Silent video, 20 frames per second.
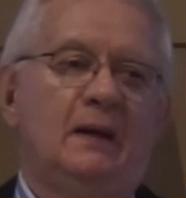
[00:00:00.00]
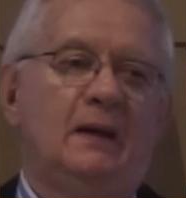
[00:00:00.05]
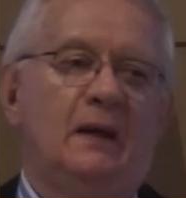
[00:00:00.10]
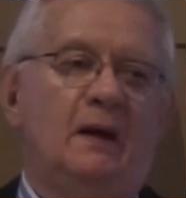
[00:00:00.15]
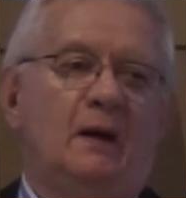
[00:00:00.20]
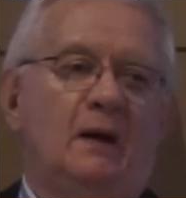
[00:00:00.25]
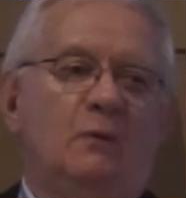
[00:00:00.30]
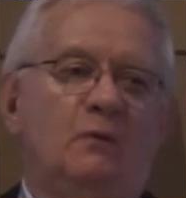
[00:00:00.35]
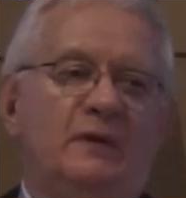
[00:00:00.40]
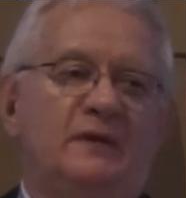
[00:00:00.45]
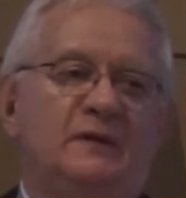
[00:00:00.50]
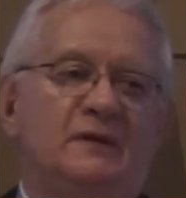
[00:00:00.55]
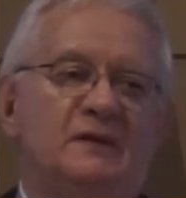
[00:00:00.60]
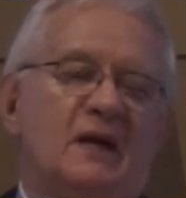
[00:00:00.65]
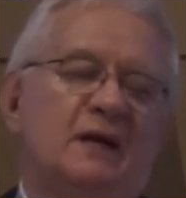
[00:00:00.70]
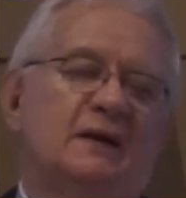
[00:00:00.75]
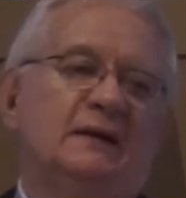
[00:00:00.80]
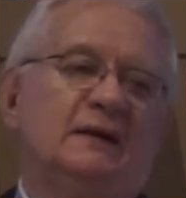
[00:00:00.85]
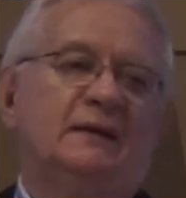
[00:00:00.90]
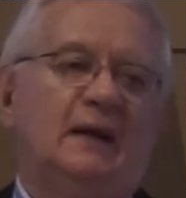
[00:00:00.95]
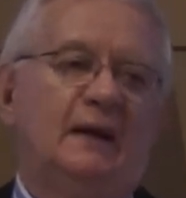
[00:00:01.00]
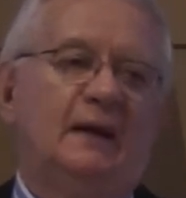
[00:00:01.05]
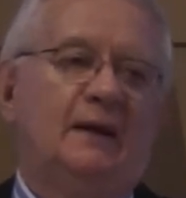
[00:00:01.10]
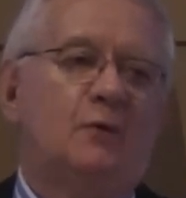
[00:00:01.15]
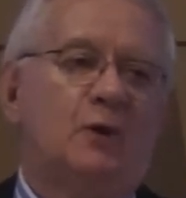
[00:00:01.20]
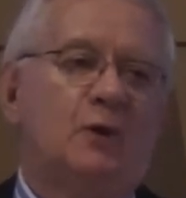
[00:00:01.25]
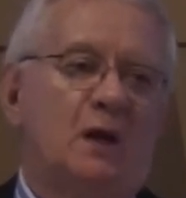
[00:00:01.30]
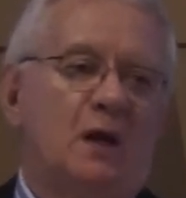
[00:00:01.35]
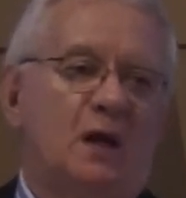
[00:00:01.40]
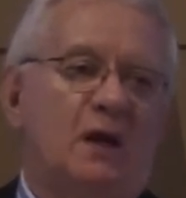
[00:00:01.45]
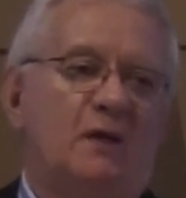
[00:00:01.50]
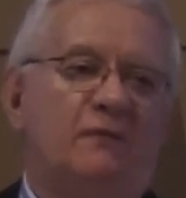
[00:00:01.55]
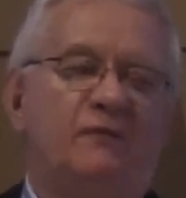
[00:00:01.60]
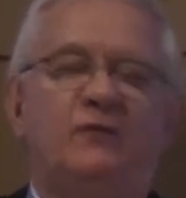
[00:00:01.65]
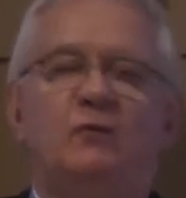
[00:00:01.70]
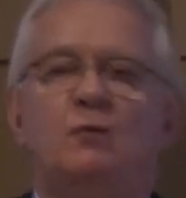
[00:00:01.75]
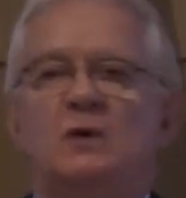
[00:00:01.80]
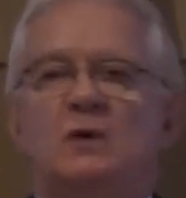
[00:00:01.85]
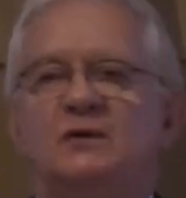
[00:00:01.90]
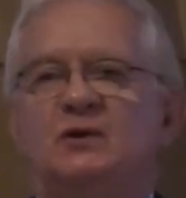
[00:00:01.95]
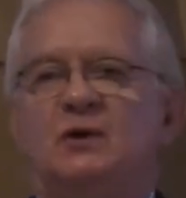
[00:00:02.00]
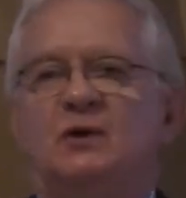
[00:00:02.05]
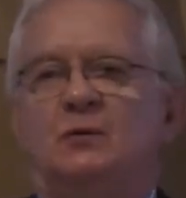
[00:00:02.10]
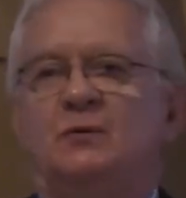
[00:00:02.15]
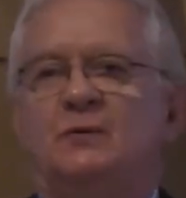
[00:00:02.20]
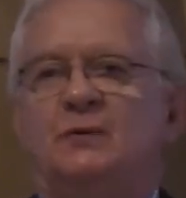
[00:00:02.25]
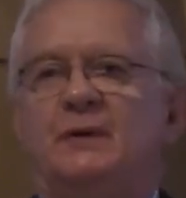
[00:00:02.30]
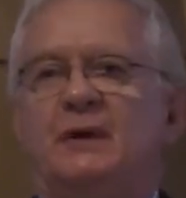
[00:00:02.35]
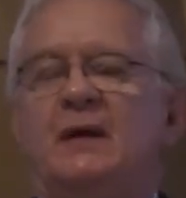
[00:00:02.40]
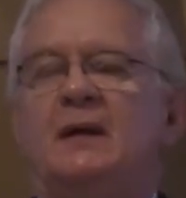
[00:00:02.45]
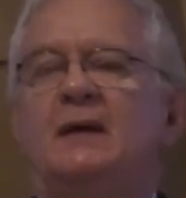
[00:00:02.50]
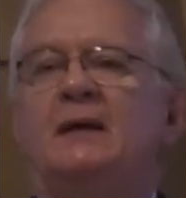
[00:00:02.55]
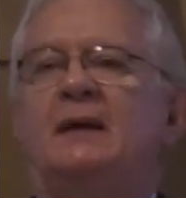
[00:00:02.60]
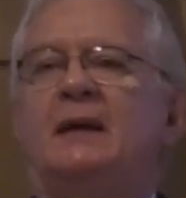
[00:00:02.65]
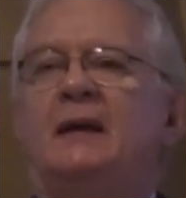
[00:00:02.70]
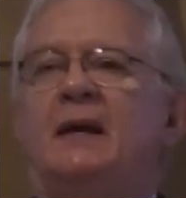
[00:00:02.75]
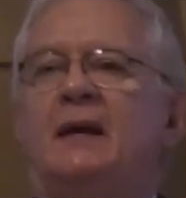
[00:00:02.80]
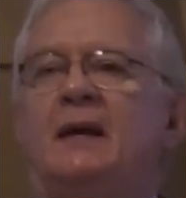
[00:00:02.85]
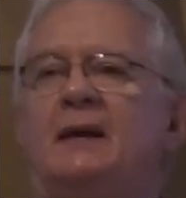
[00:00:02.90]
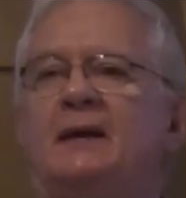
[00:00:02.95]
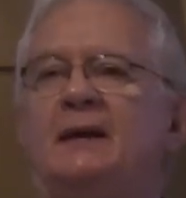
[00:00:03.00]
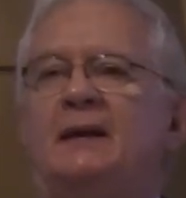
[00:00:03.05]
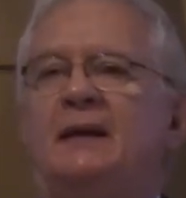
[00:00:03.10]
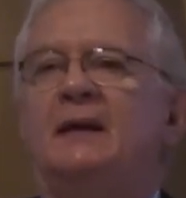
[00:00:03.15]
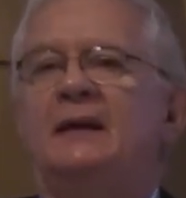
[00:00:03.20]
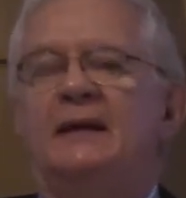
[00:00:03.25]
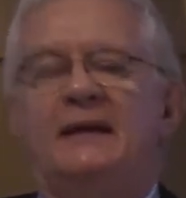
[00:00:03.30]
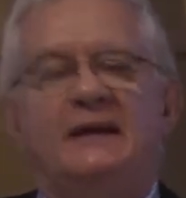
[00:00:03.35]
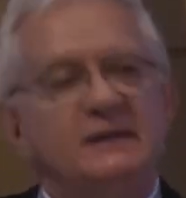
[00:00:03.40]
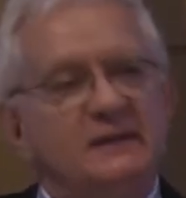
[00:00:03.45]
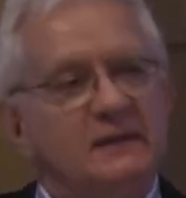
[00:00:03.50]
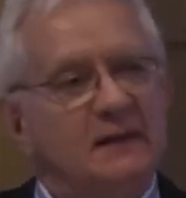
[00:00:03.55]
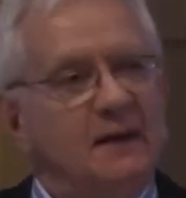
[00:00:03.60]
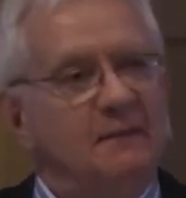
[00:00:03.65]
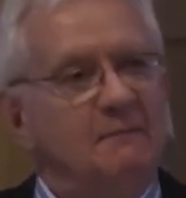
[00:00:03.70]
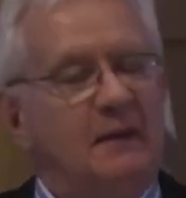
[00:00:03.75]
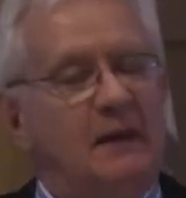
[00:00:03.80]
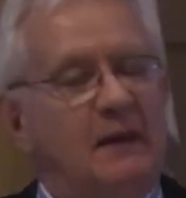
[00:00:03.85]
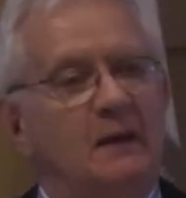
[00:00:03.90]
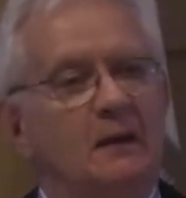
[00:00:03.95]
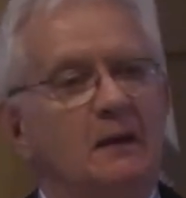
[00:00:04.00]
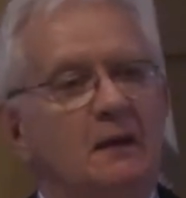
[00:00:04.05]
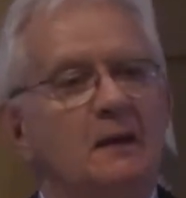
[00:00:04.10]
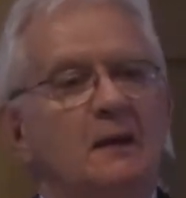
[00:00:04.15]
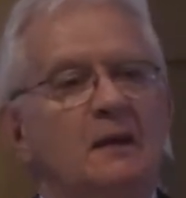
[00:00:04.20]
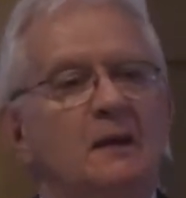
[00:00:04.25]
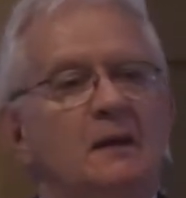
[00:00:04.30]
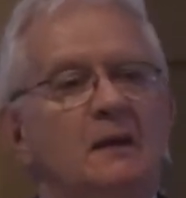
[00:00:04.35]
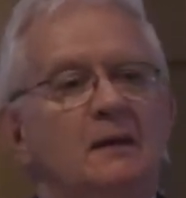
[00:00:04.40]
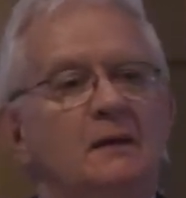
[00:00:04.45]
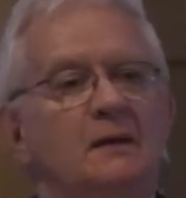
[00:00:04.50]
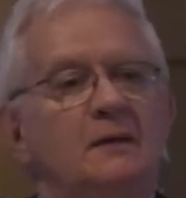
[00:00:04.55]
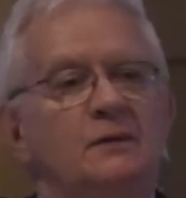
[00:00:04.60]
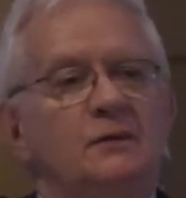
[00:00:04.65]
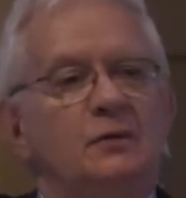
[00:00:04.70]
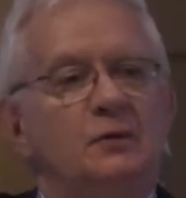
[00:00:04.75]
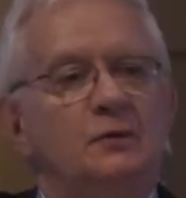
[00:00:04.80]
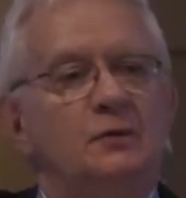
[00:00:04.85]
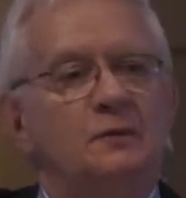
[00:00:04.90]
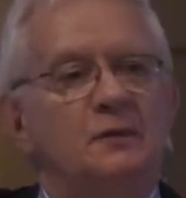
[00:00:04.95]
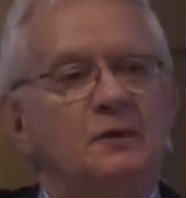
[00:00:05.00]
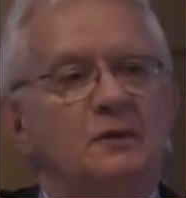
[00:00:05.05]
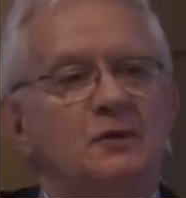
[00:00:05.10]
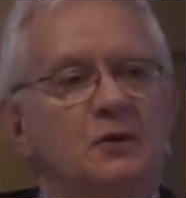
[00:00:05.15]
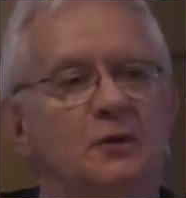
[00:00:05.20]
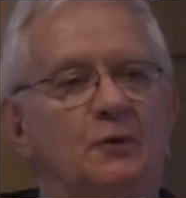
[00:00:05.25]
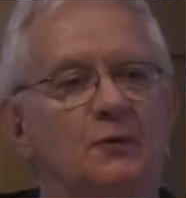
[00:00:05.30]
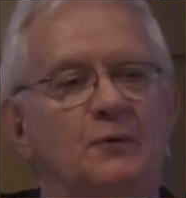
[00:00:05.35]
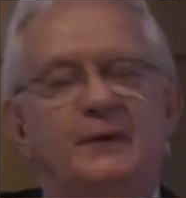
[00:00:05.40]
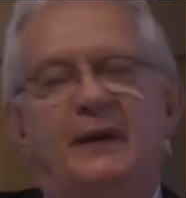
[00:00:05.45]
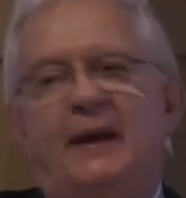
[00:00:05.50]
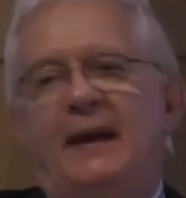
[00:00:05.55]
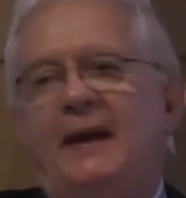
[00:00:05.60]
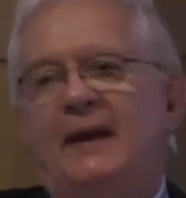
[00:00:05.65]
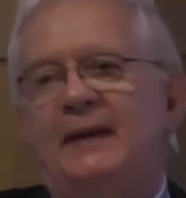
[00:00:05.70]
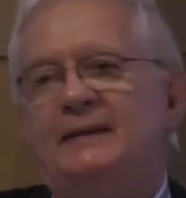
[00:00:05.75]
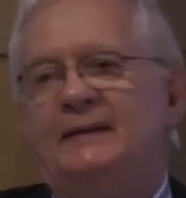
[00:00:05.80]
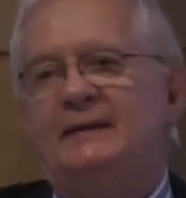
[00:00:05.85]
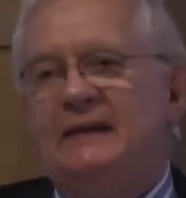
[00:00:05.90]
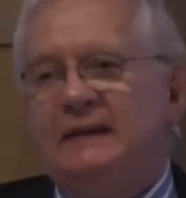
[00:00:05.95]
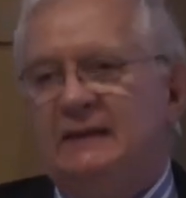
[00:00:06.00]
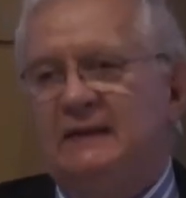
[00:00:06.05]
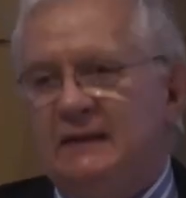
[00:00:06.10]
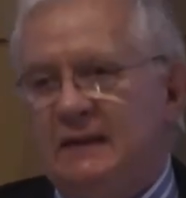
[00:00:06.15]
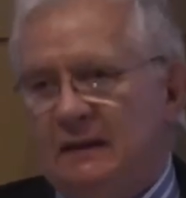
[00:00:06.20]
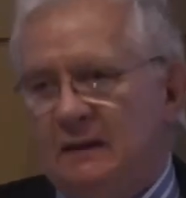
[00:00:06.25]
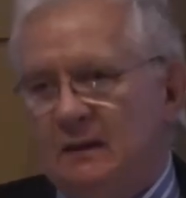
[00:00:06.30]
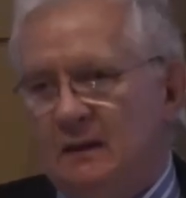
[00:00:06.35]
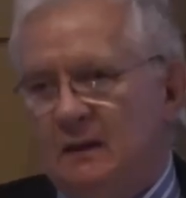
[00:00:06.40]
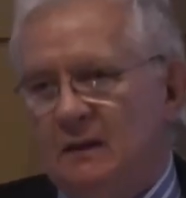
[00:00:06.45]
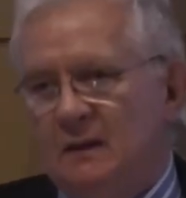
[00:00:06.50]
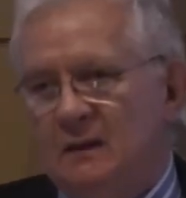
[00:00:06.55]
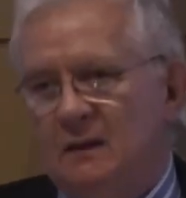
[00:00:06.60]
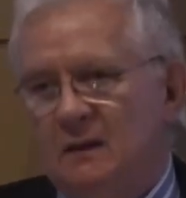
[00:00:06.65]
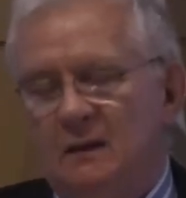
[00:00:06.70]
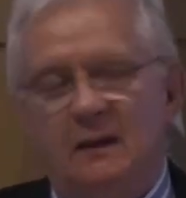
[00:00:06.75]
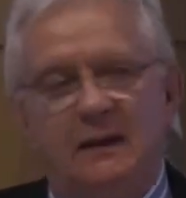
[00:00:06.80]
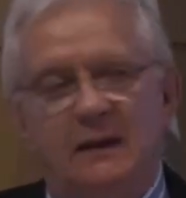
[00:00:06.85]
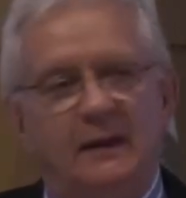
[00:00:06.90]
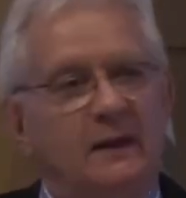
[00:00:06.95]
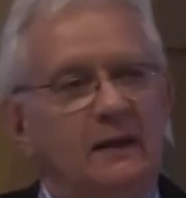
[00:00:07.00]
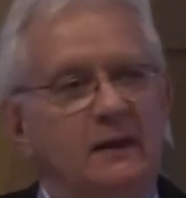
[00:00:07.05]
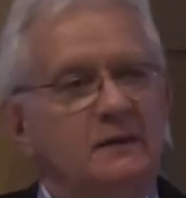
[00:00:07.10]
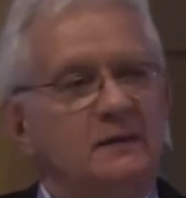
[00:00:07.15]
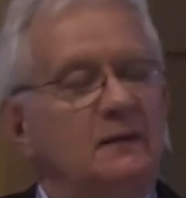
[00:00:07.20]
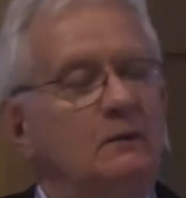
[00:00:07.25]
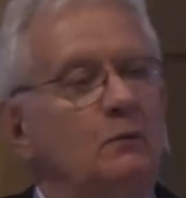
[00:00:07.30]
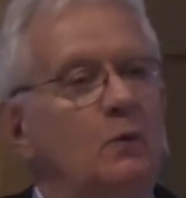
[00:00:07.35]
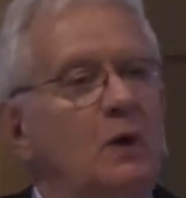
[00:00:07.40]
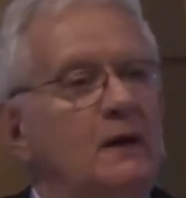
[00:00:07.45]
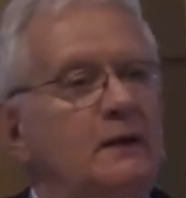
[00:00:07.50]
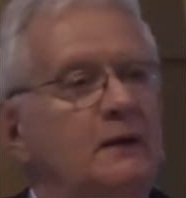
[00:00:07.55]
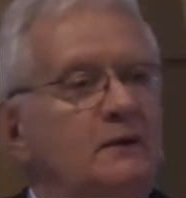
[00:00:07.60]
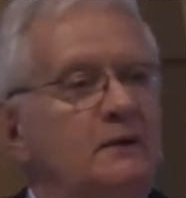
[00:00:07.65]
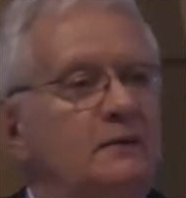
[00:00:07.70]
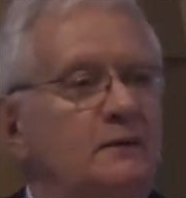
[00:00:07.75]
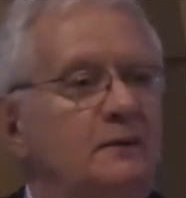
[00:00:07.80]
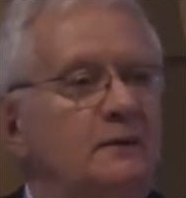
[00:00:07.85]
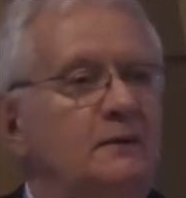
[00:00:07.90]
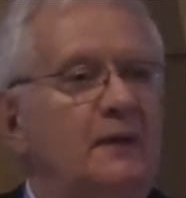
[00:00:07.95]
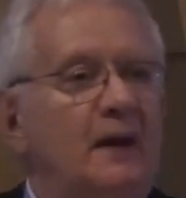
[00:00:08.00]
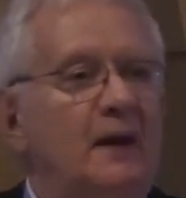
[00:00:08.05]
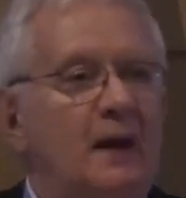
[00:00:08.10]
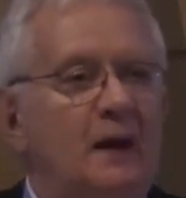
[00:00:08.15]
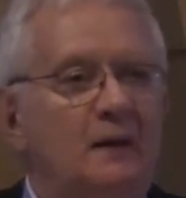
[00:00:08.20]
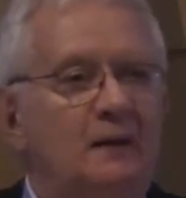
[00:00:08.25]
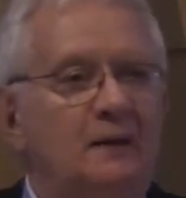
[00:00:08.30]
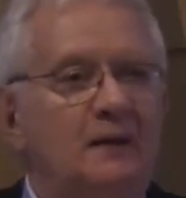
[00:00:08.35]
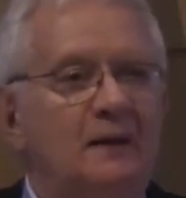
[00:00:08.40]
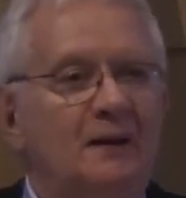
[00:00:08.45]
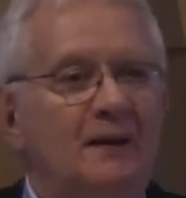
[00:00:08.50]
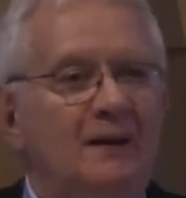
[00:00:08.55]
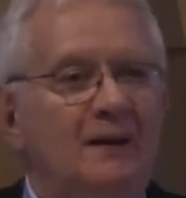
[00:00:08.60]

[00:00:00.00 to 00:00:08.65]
Wizarat al-Awqaf wa Sha'un al-Islamiyya to Sha'un al-Diniyya. And I said, why did you do that?